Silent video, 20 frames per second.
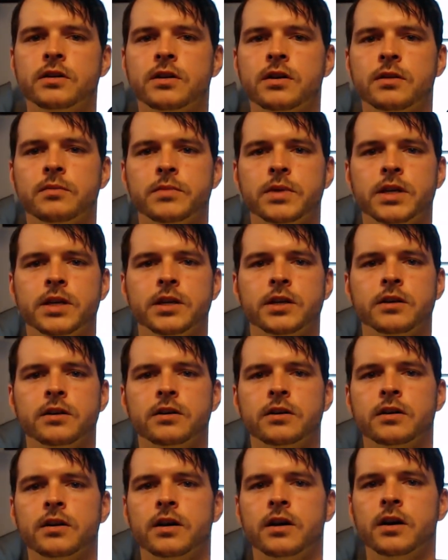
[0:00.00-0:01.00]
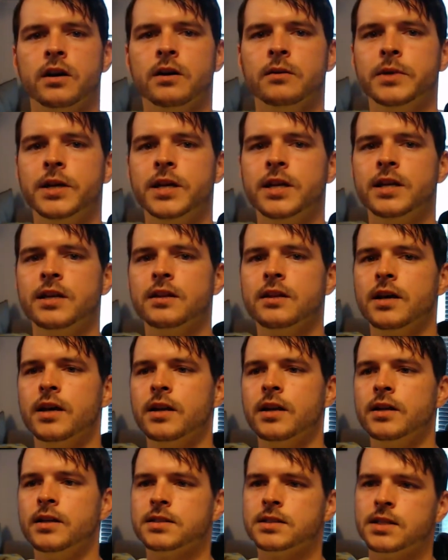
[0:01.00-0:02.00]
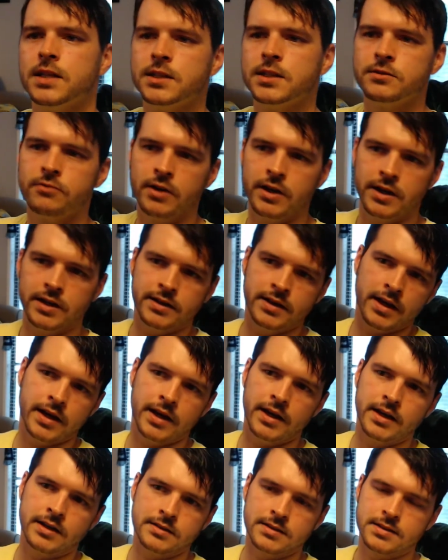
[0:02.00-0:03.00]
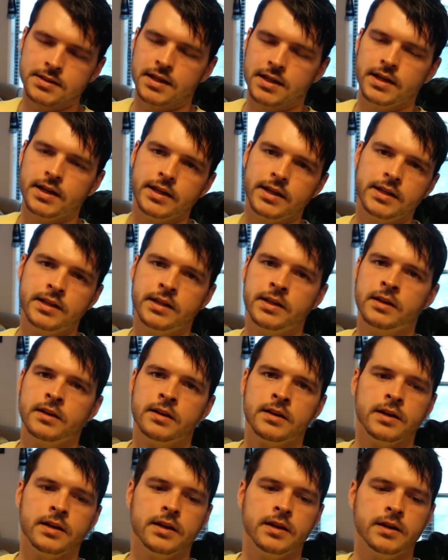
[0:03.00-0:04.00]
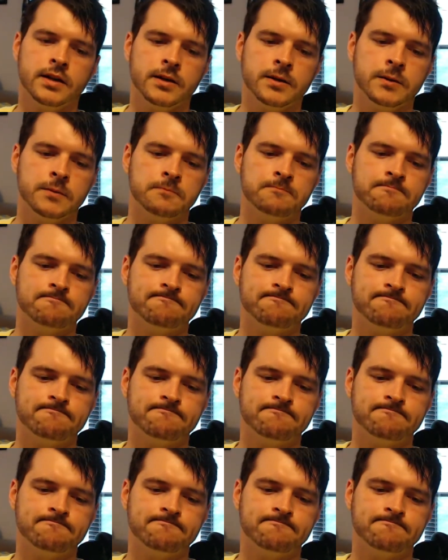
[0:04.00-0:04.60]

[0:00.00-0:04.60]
I'm here in Atlanta. It's a nice rainy day outside, but